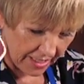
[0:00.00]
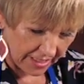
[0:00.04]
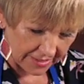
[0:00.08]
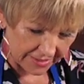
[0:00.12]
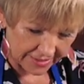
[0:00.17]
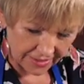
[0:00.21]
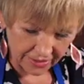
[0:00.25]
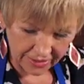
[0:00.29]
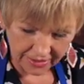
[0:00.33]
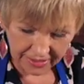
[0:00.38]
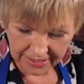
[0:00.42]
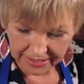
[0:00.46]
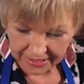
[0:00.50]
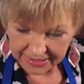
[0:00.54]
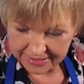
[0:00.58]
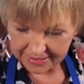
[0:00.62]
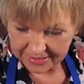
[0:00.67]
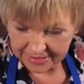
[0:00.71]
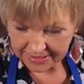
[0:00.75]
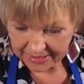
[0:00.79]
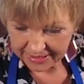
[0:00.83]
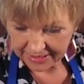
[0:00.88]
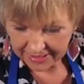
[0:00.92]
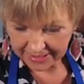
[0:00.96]
So
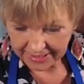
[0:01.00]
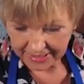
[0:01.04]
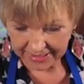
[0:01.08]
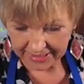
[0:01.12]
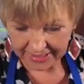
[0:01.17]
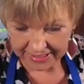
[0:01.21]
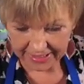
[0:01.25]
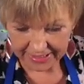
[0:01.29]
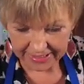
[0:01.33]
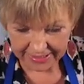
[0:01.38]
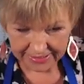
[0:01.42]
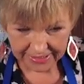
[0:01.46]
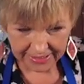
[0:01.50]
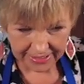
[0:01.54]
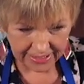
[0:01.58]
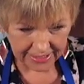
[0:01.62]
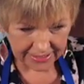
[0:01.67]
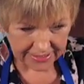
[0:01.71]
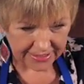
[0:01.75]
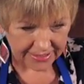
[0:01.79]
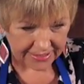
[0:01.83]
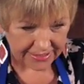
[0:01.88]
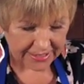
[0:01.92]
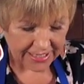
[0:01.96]
let's get it
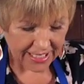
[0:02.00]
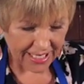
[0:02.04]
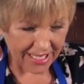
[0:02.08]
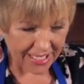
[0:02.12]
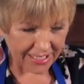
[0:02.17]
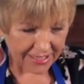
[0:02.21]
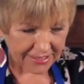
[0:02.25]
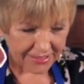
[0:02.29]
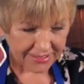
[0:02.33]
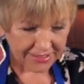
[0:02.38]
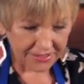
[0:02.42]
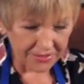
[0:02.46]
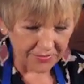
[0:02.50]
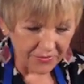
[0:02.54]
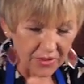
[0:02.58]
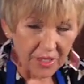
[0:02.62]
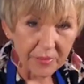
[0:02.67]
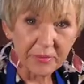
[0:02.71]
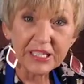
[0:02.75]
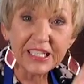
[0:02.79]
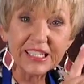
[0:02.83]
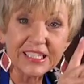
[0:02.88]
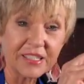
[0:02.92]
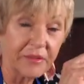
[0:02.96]
started. Let
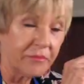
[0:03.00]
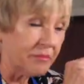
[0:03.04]
me get the